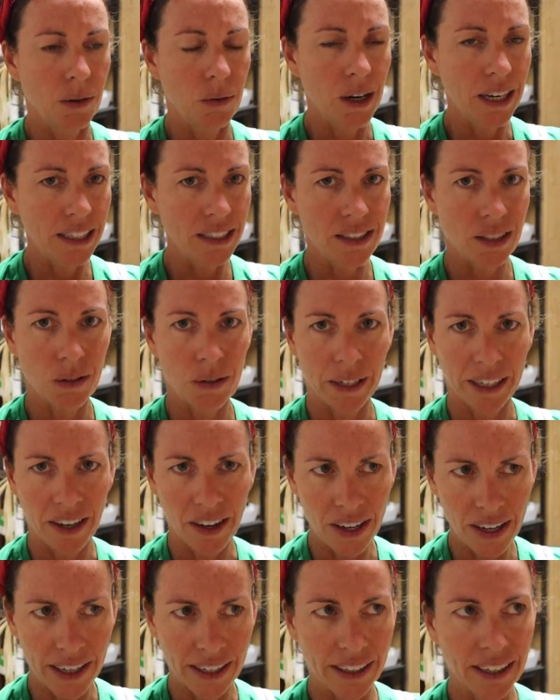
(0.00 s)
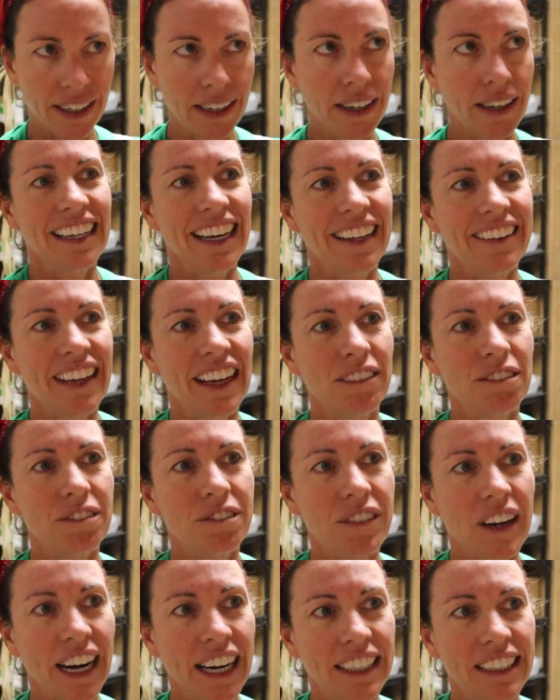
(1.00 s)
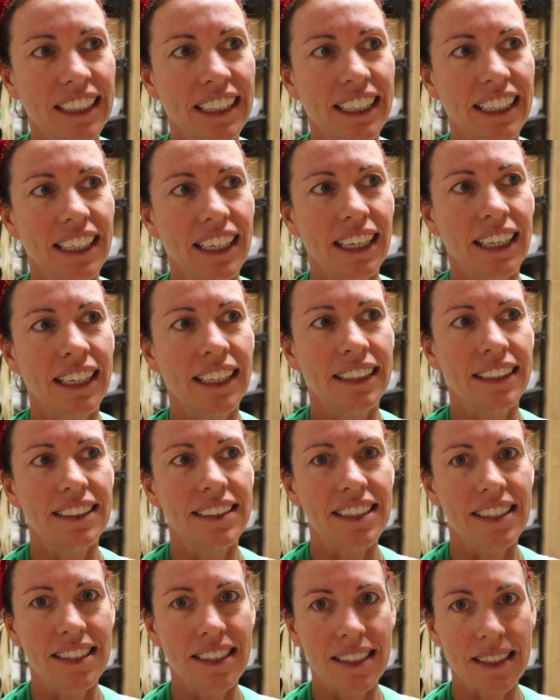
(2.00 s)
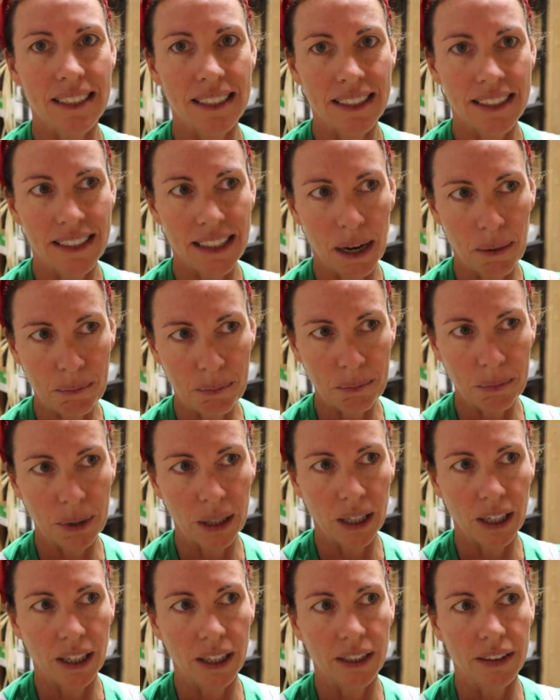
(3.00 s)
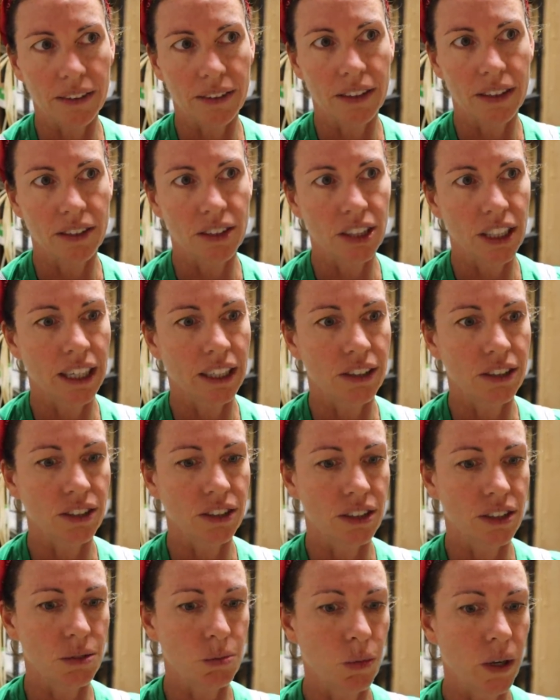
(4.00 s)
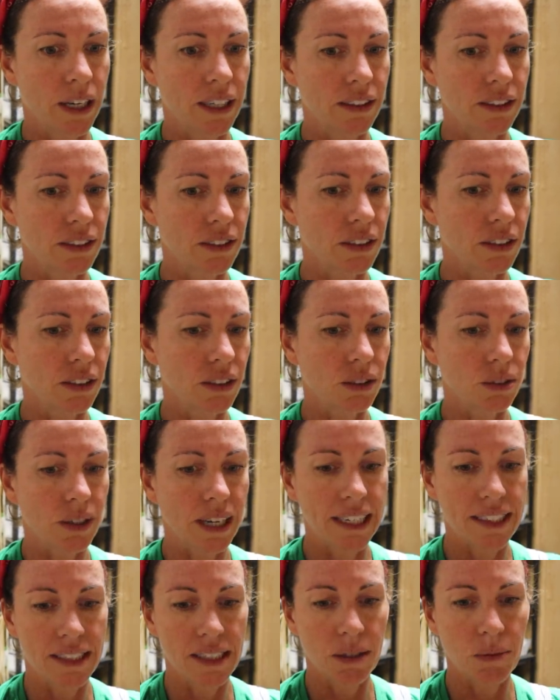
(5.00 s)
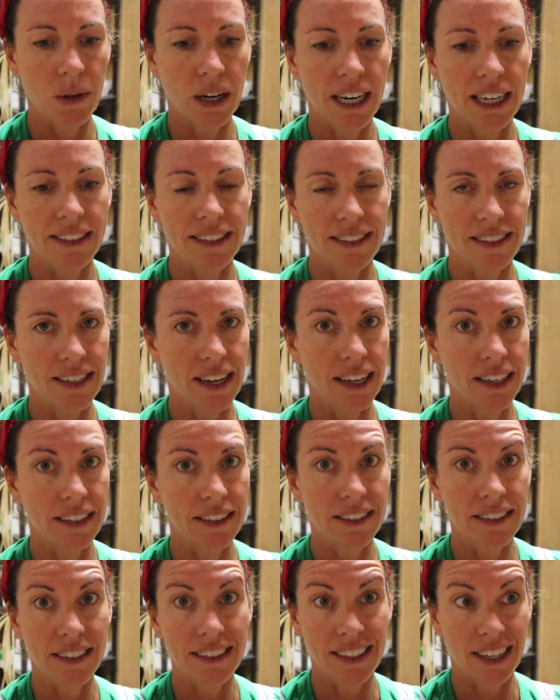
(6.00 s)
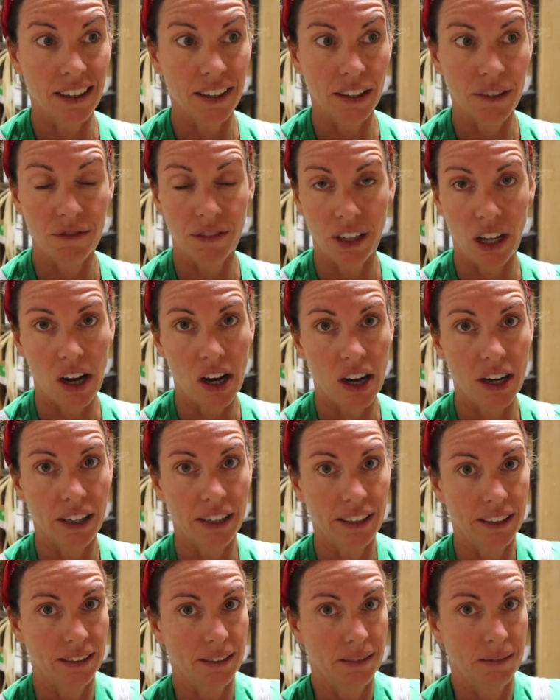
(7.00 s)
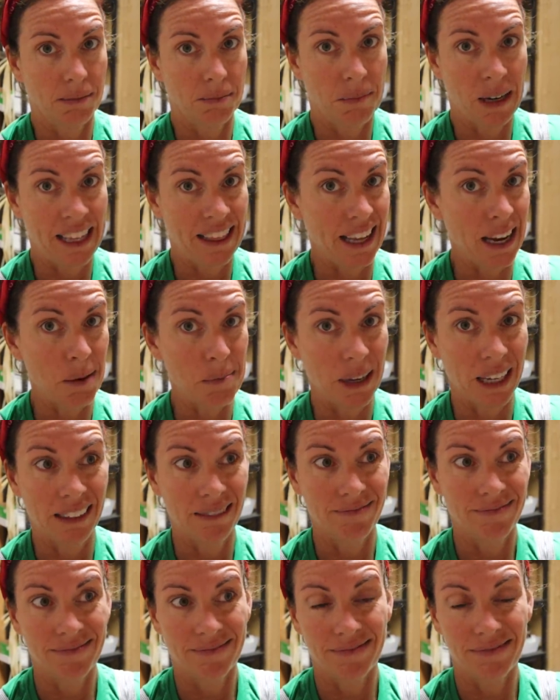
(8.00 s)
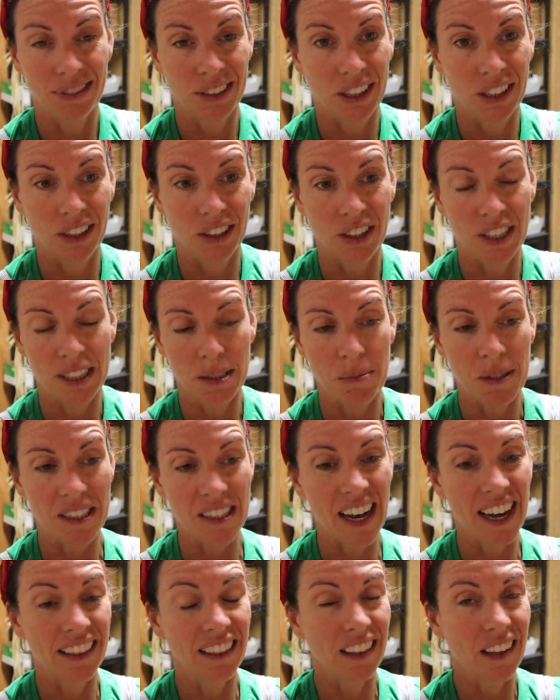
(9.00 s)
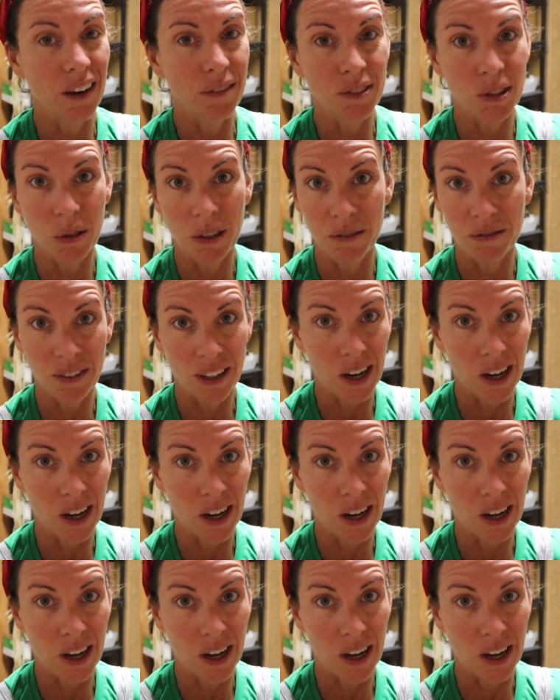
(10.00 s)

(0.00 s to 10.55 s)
what is going on? And then finally in December, the channel just went crazy when I decided to daily vlog my lambing for Christmas. I love doing